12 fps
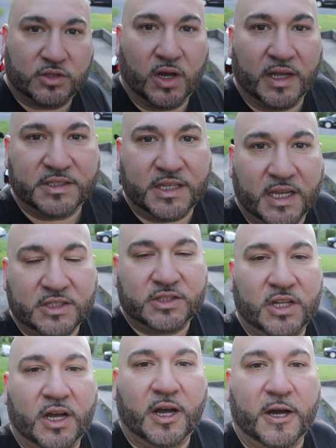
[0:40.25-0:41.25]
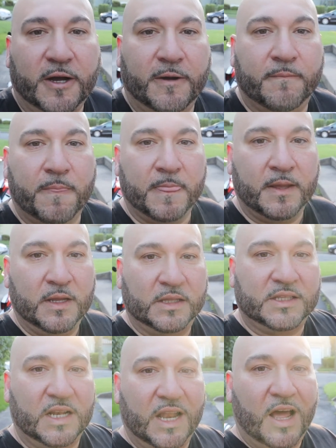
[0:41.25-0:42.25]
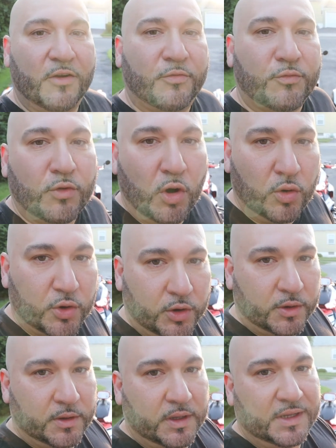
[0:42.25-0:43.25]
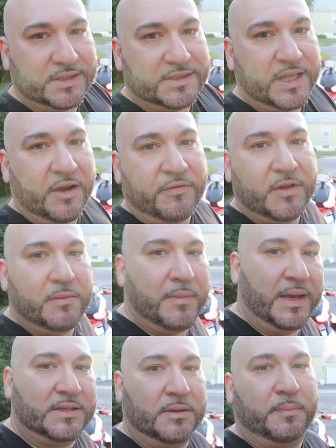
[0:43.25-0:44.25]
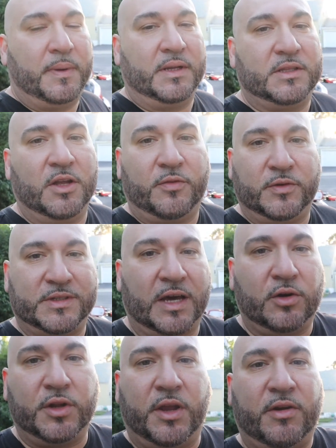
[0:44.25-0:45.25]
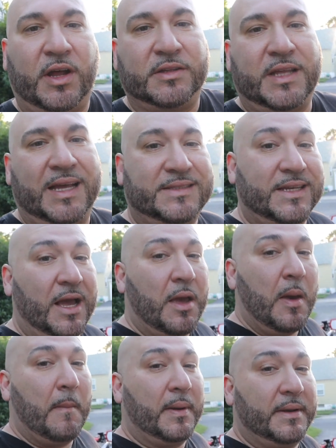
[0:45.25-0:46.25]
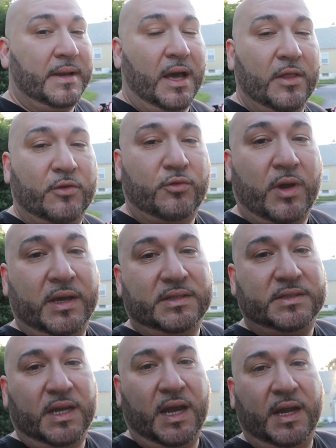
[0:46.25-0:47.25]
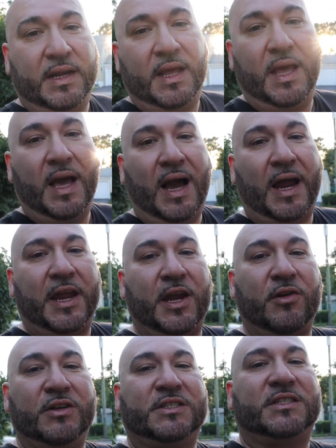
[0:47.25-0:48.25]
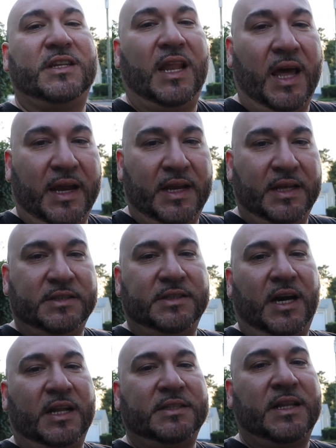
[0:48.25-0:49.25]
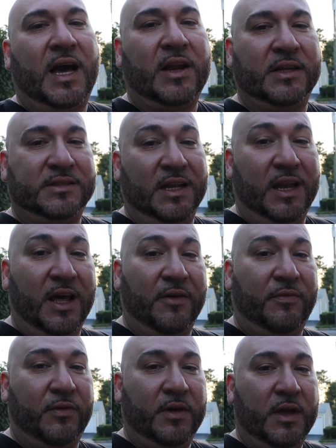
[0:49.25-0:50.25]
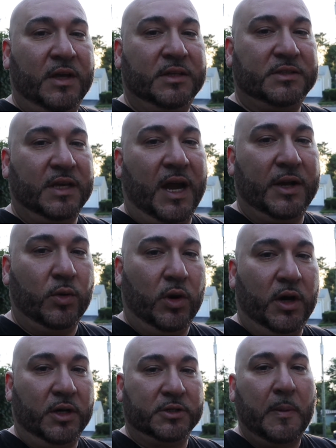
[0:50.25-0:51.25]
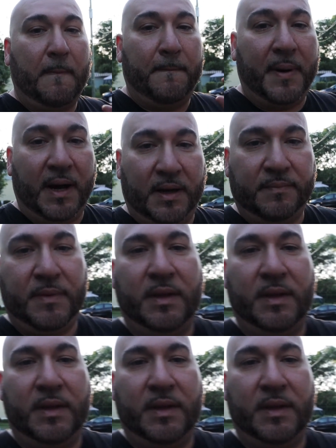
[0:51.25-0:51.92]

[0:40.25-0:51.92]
so I changed the left rotor. It definitely makes a big difference. I don't hear it on that side, but now the right side I hear it slightly. It's not as loud as the left side was, but